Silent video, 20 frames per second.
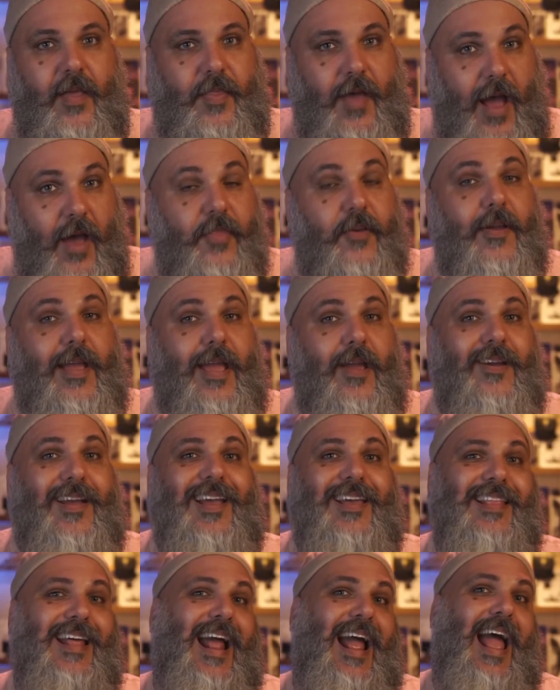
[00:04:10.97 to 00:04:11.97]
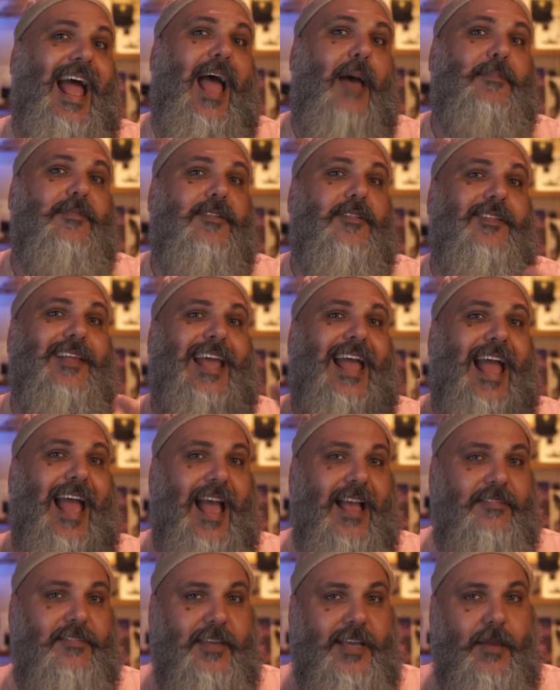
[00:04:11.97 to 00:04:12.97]
other area that absolutely
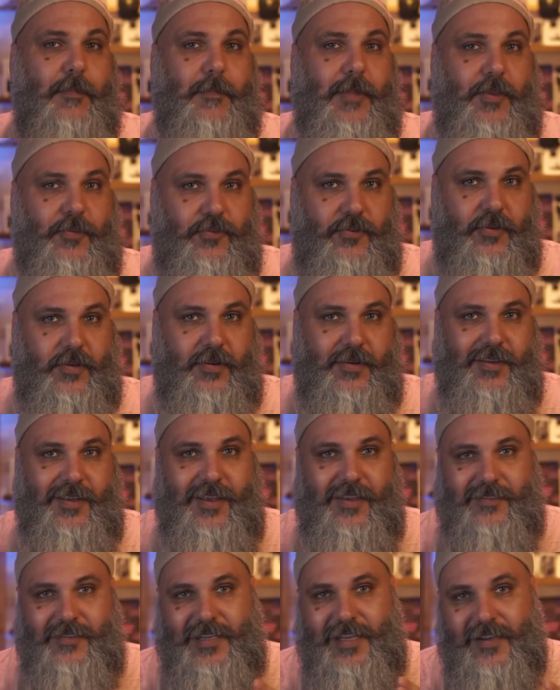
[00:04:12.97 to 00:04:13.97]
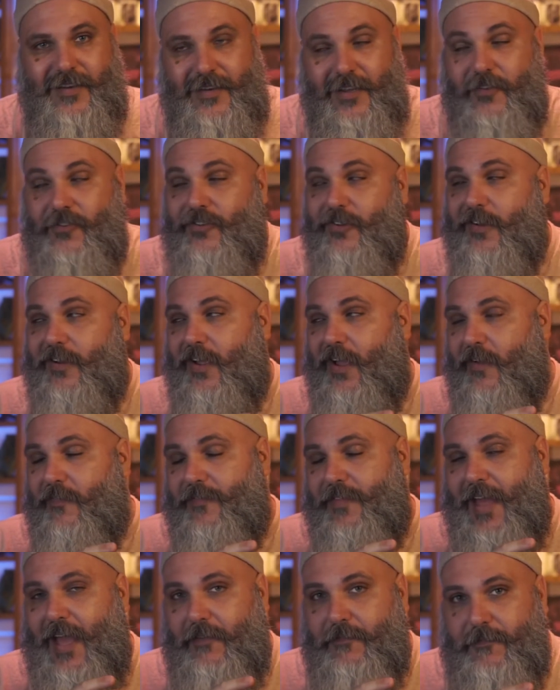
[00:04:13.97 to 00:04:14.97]
has to get mentioned is the addition
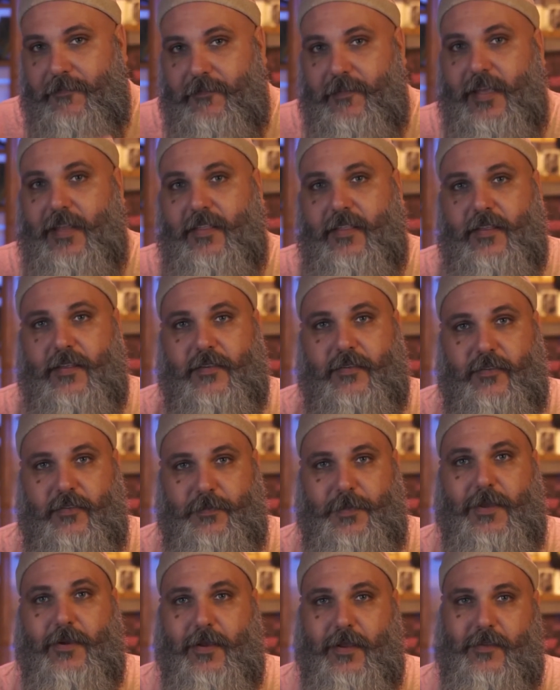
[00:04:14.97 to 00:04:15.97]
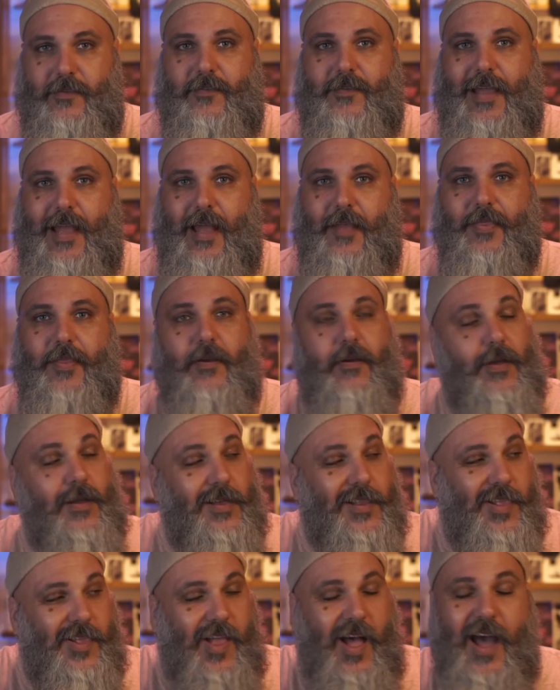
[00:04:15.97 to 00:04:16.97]
of that 5th spirit stat. There
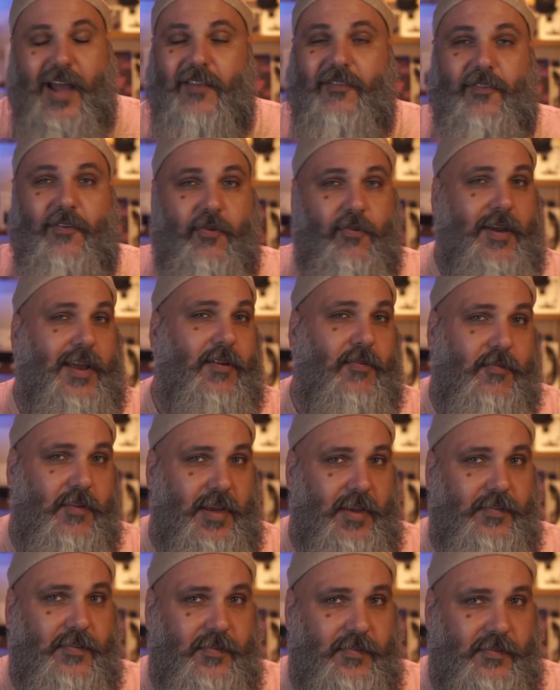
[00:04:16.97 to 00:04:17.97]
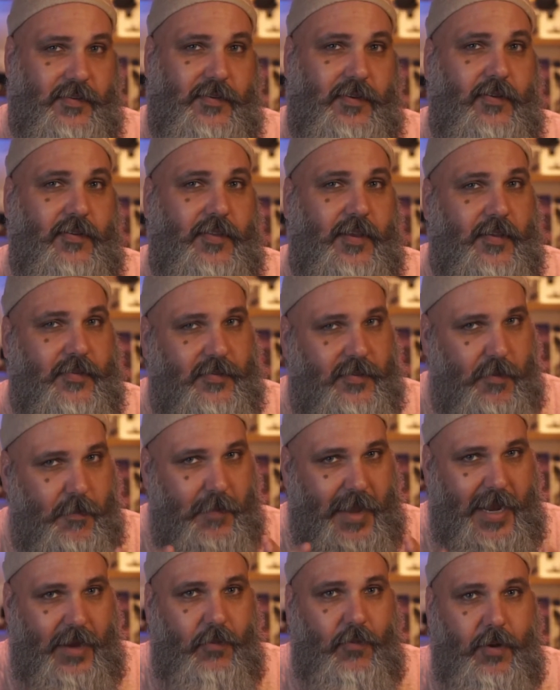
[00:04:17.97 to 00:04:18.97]
are a lot of great reasons to do this, the
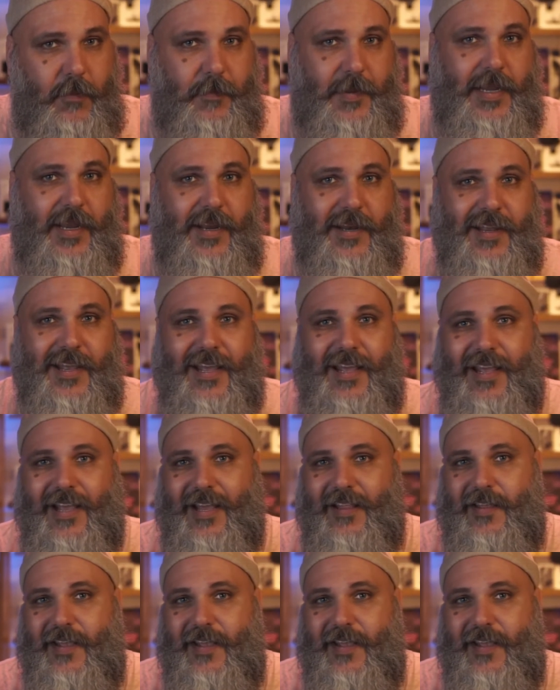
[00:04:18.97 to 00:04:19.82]
main one being the